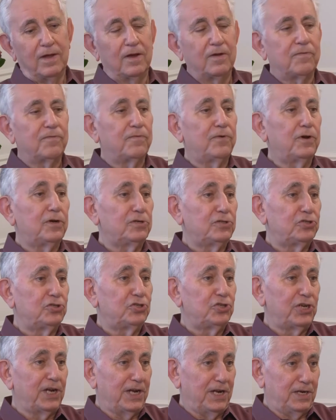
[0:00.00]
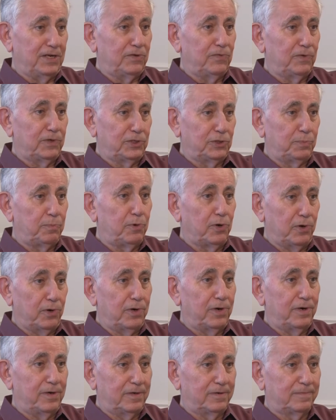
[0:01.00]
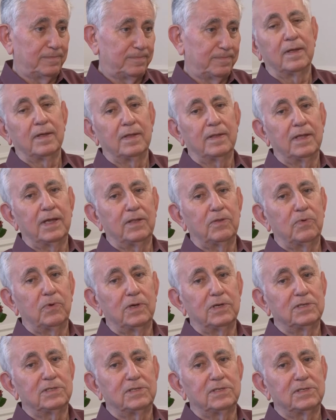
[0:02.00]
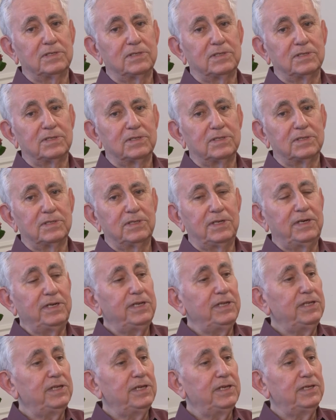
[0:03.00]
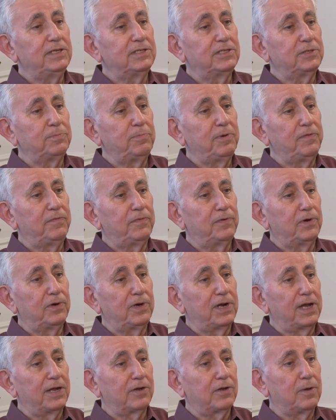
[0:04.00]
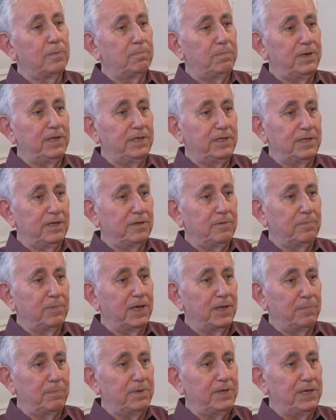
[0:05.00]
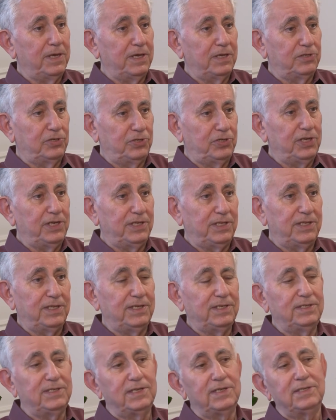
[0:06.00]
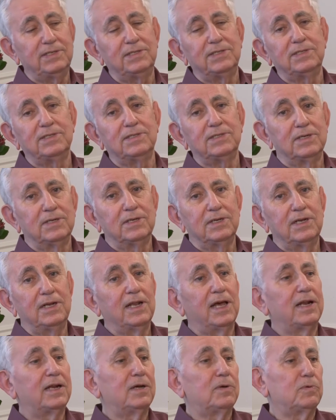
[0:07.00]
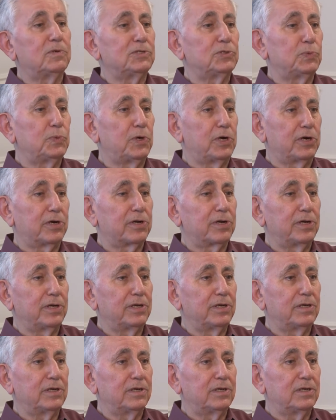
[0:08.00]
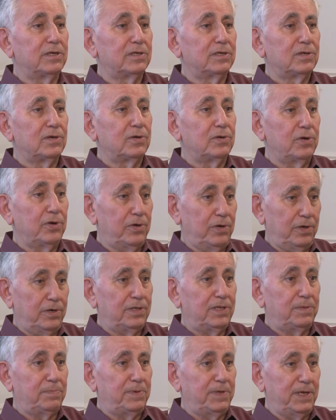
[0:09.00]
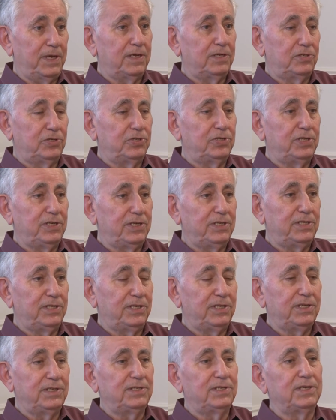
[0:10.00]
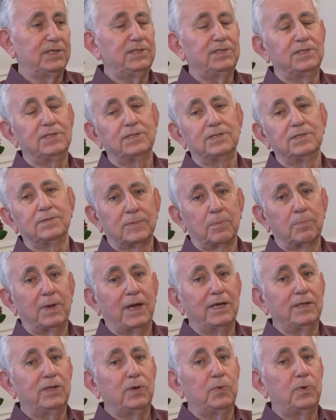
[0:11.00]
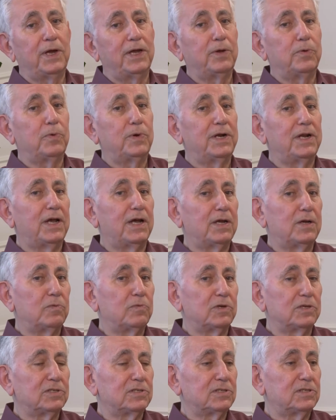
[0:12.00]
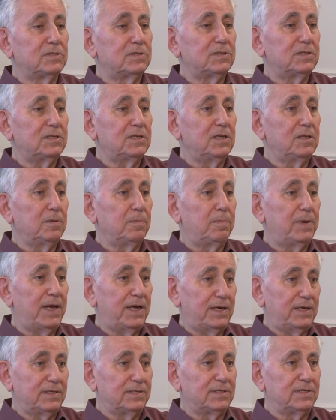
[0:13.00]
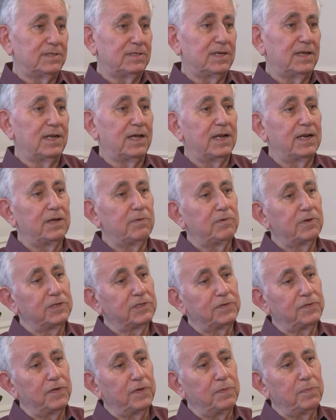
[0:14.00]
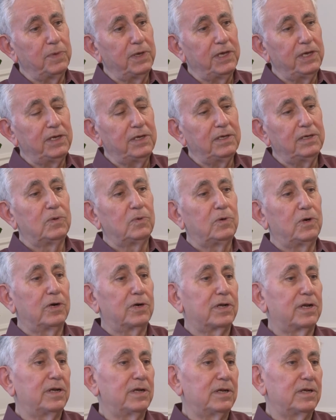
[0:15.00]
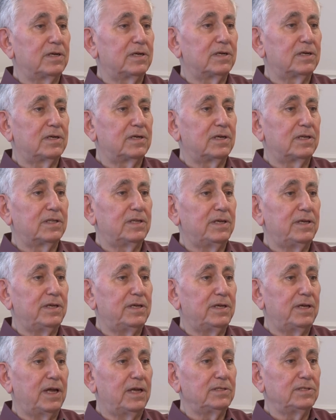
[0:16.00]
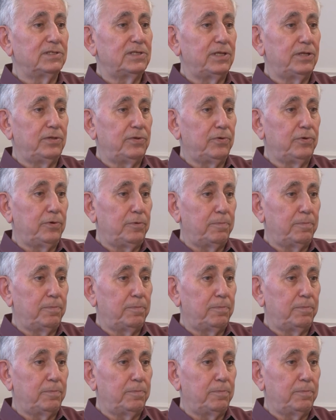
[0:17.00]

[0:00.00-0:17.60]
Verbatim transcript: our first child was born. That was three years before I completed my PhD thesis. Ilana was working on her PhD thesis. By the way, when I was in Paris, Ilana was with me working at the Institut